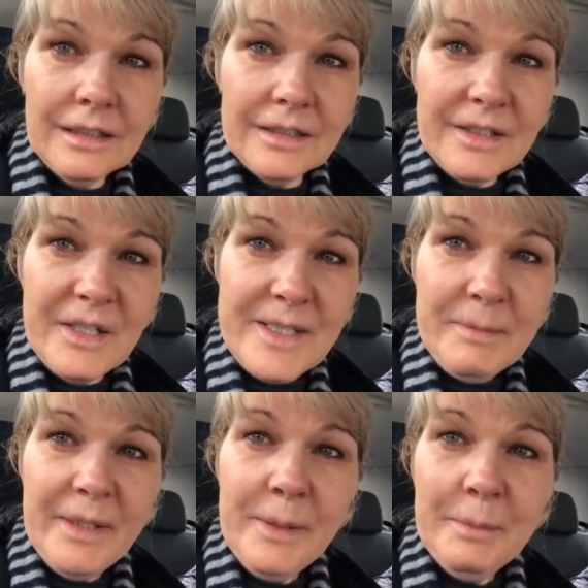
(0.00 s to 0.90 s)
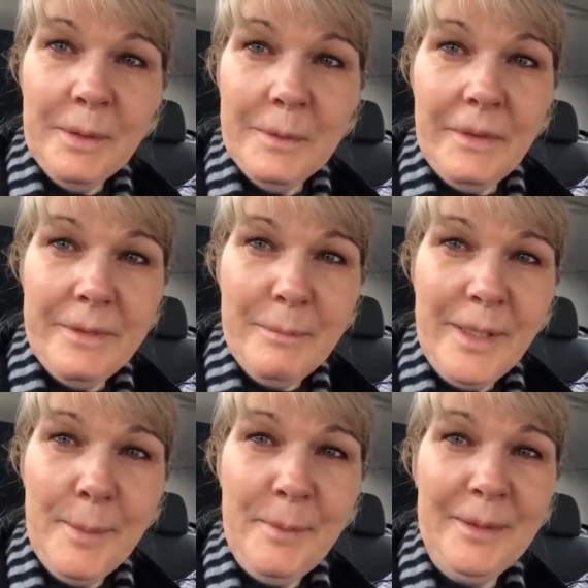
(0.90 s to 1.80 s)
And those people, when
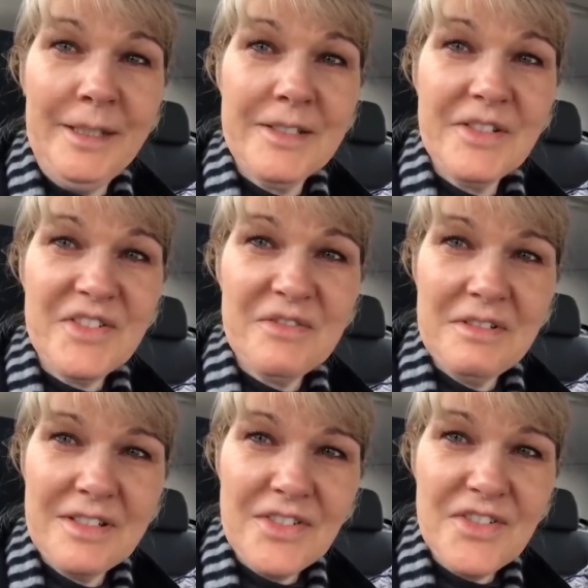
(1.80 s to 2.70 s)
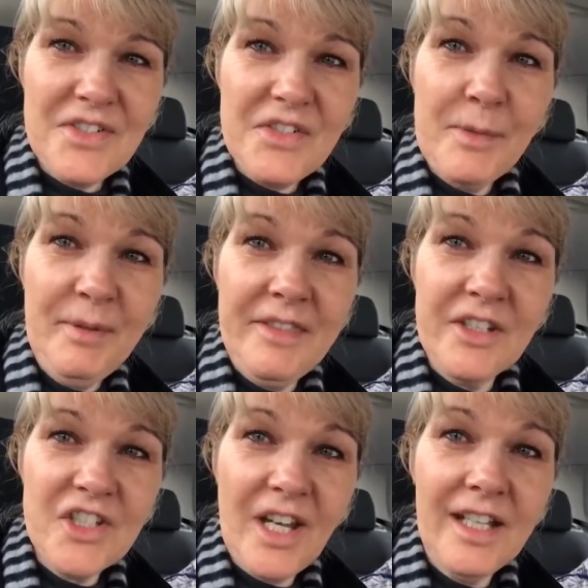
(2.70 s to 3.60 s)
people are just stripping the
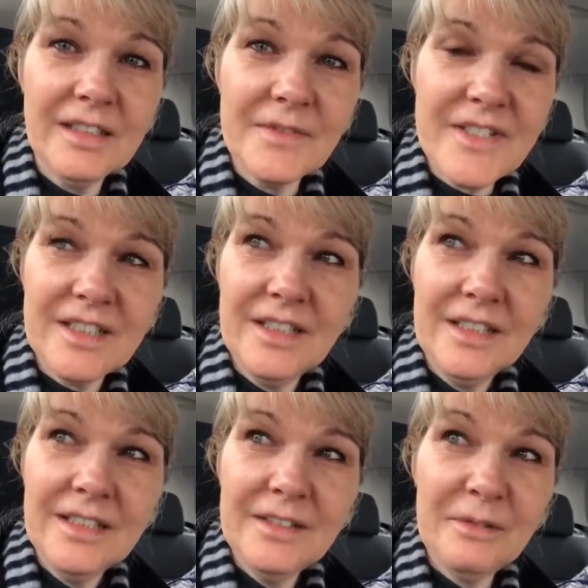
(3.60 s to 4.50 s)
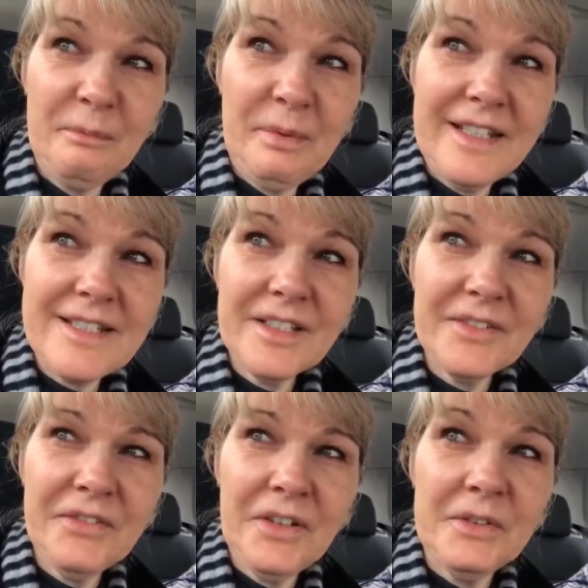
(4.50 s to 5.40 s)
shelves of basic
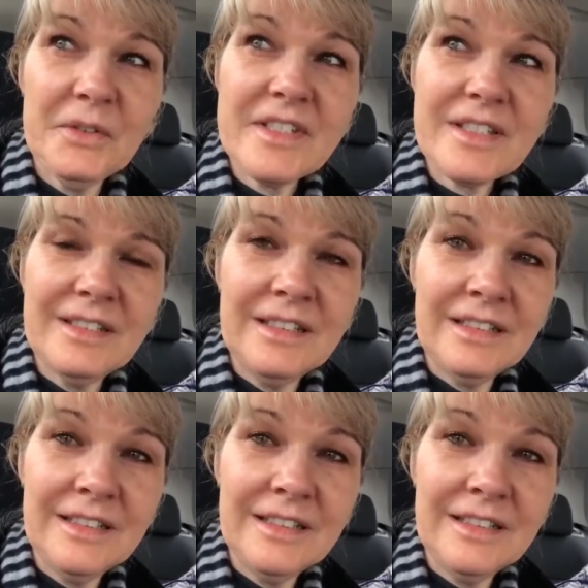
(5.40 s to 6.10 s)
foods.